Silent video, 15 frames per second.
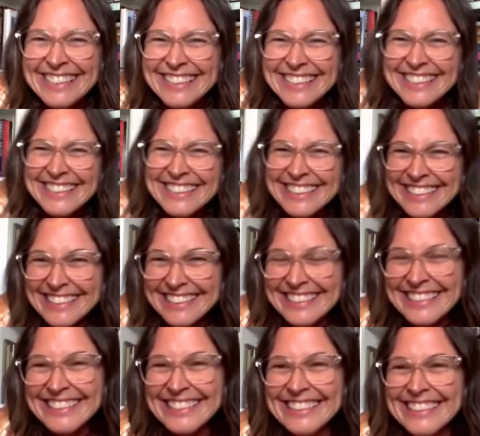
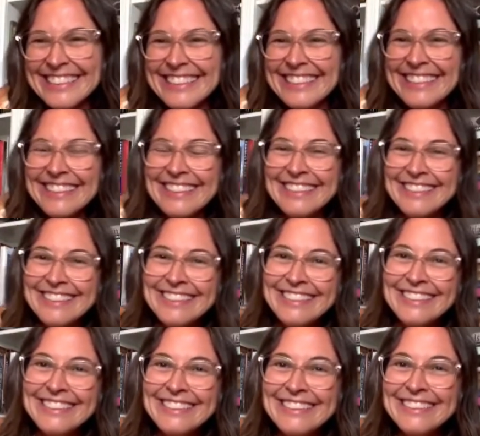
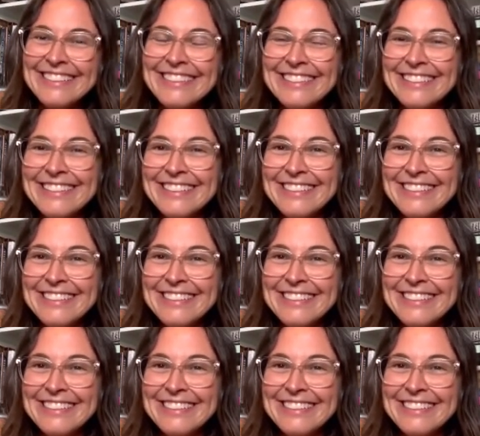This person isn't speaking.